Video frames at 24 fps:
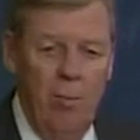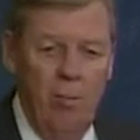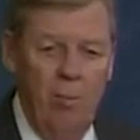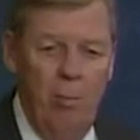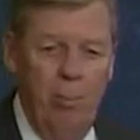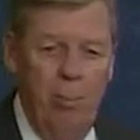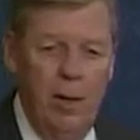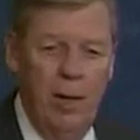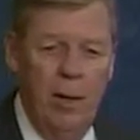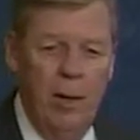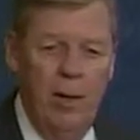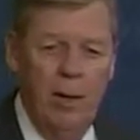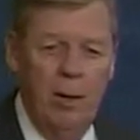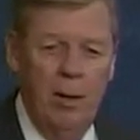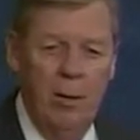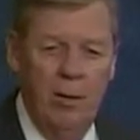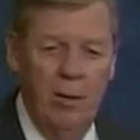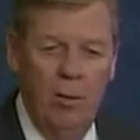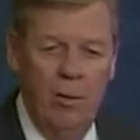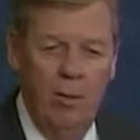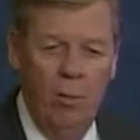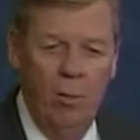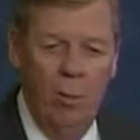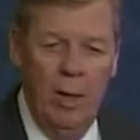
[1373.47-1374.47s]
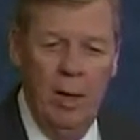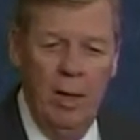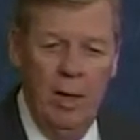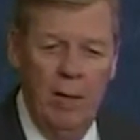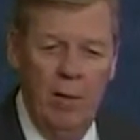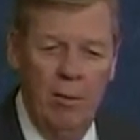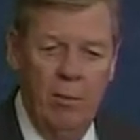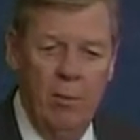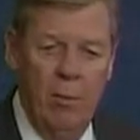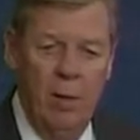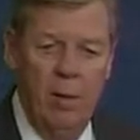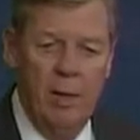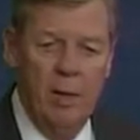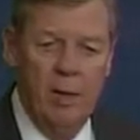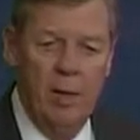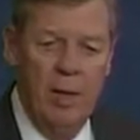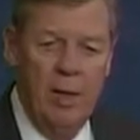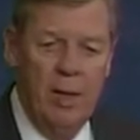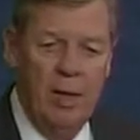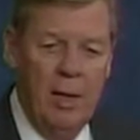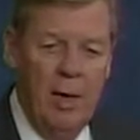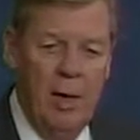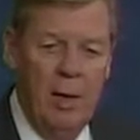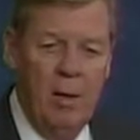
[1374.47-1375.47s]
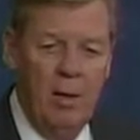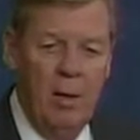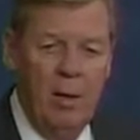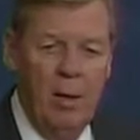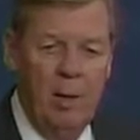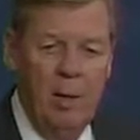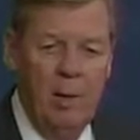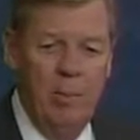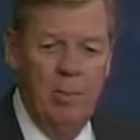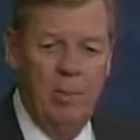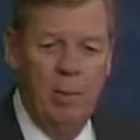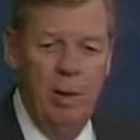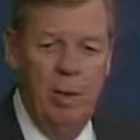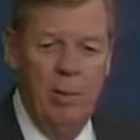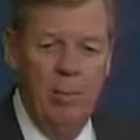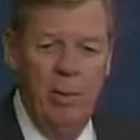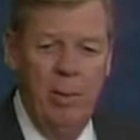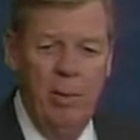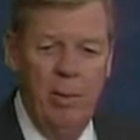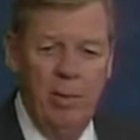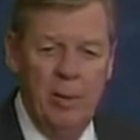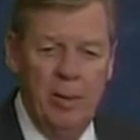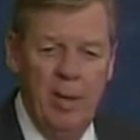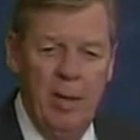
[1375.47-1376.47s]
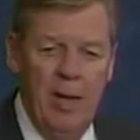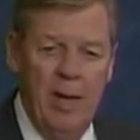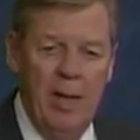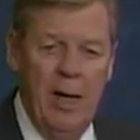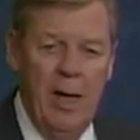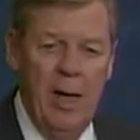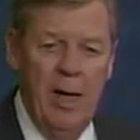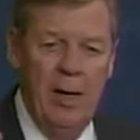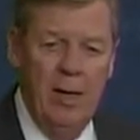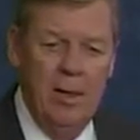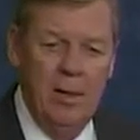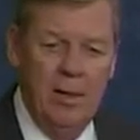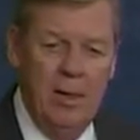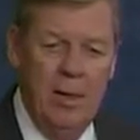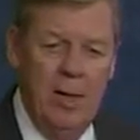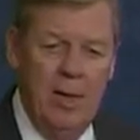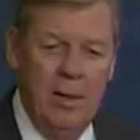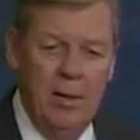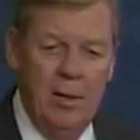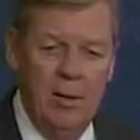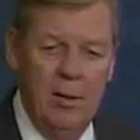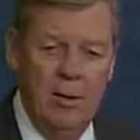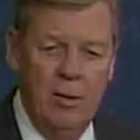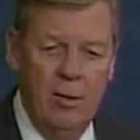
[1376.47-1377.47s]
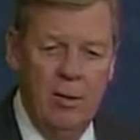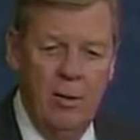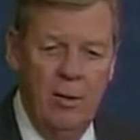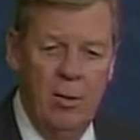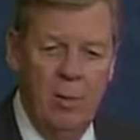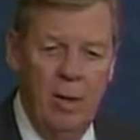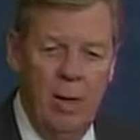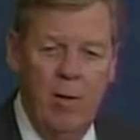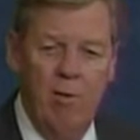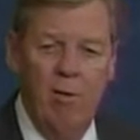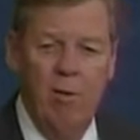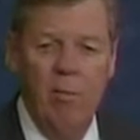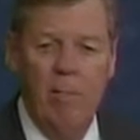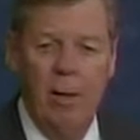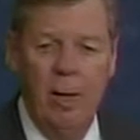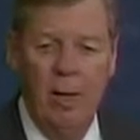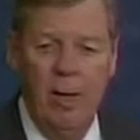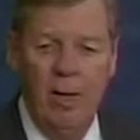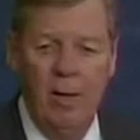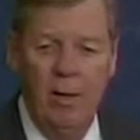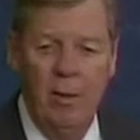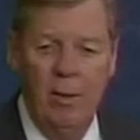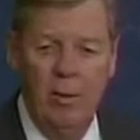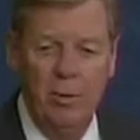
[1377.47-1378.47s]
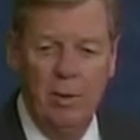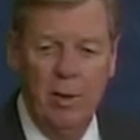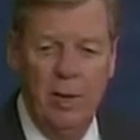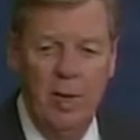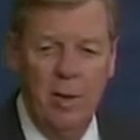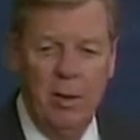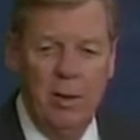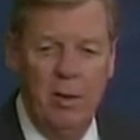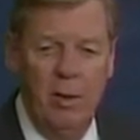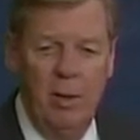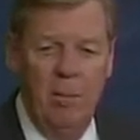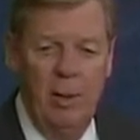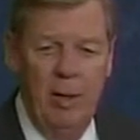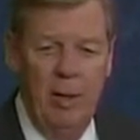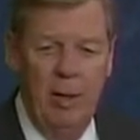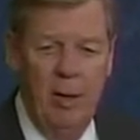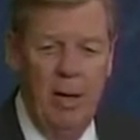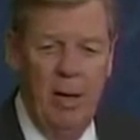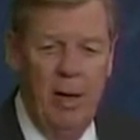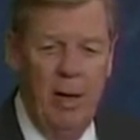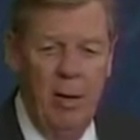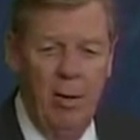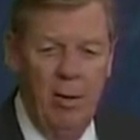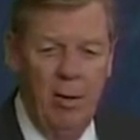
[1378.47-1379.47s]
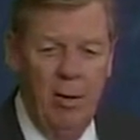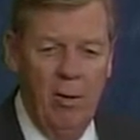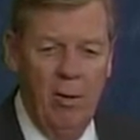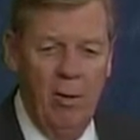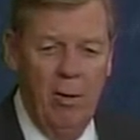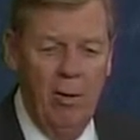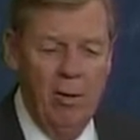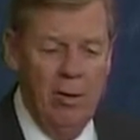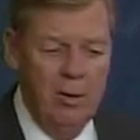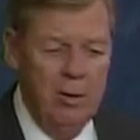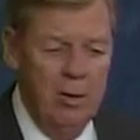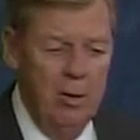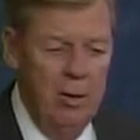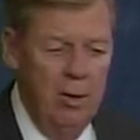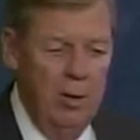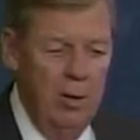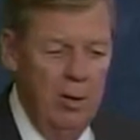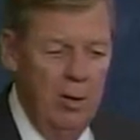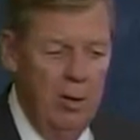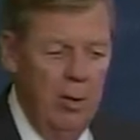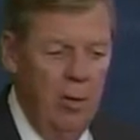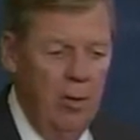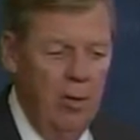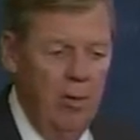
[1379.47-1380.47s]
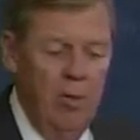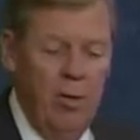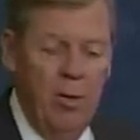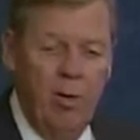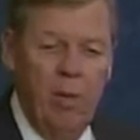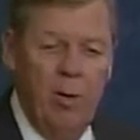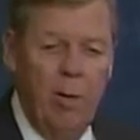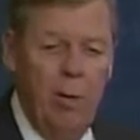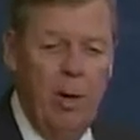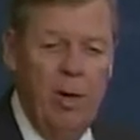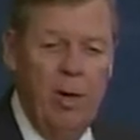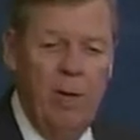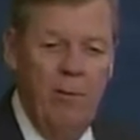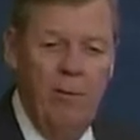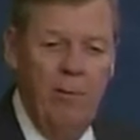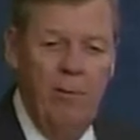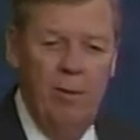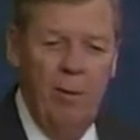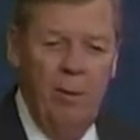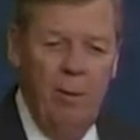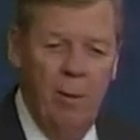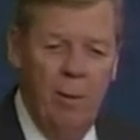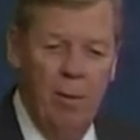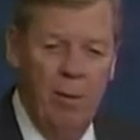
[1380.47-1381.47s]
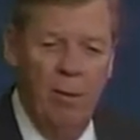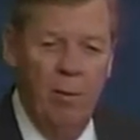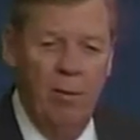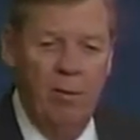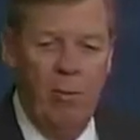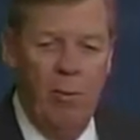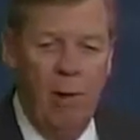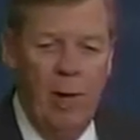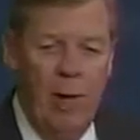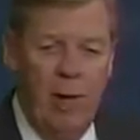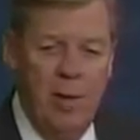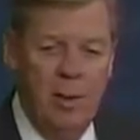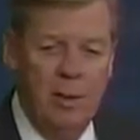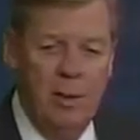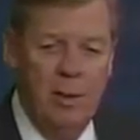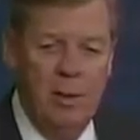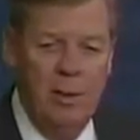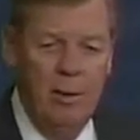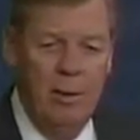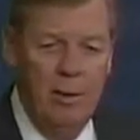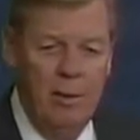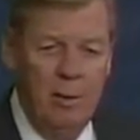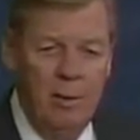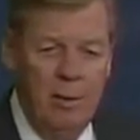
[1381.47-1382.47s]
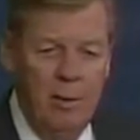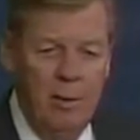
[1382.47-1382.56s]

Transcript: bending of the way in which they calculate premiums and the added taxes going. Everybody knows that's going to be a higher cost. The great fear of rationing,